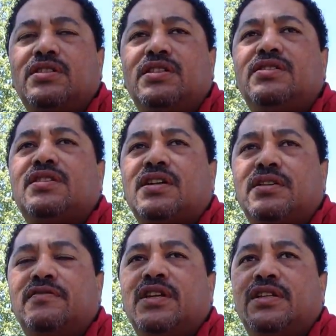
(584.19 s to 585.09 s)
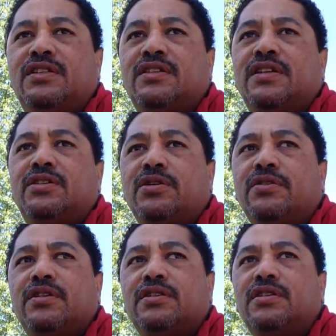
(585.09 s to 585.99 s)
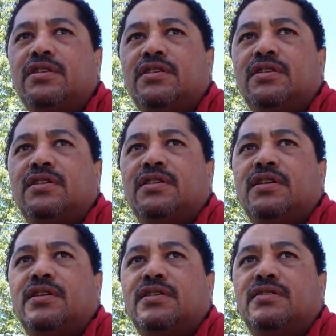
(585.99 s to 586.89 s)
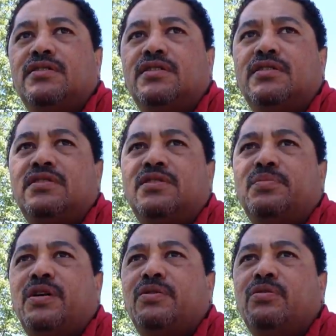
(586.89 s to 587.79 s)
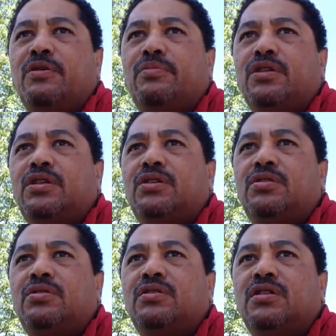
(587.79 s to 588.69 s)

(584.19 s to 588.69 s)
east side of 99 currently, and probably right below